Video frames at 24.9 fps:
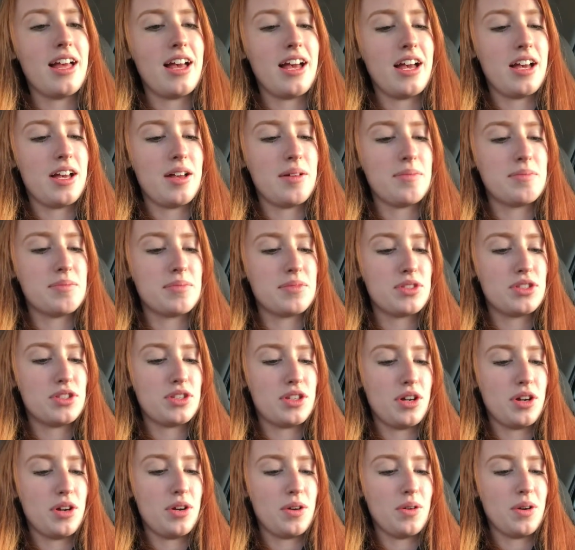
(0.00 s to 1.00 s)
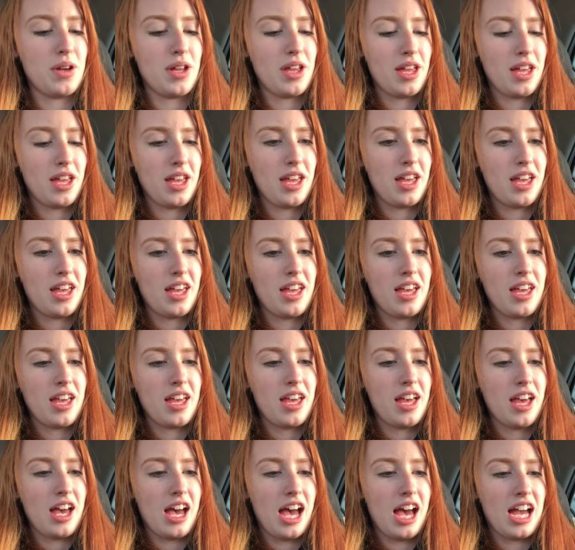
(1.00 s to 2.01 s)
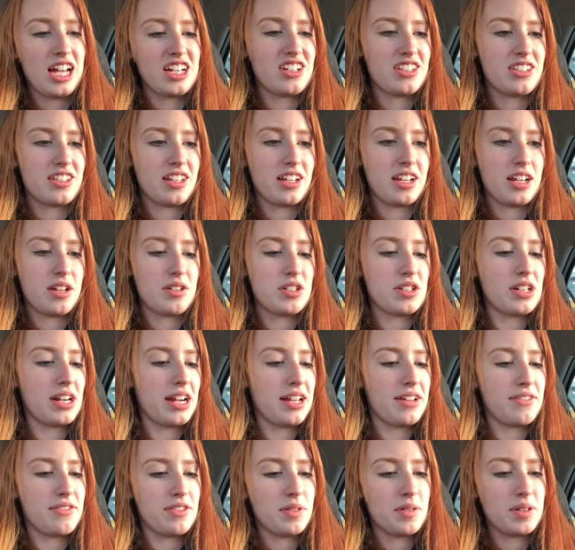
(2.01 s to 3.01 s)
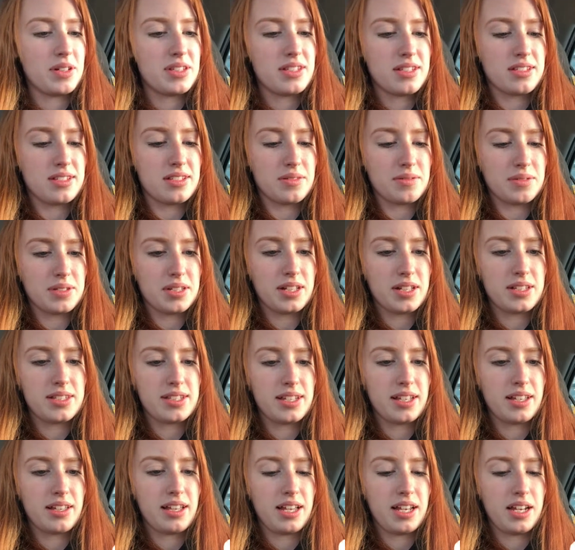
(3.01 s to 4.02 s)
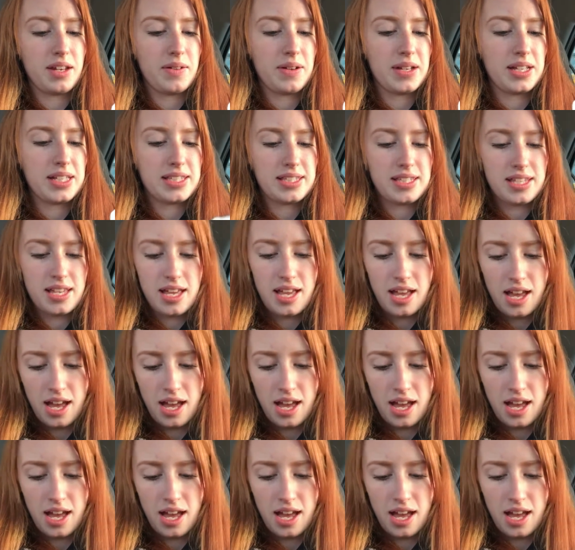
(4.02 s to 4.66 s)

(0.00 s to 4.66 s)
Um, so I just thought I would try it for once since it was on sale anyways.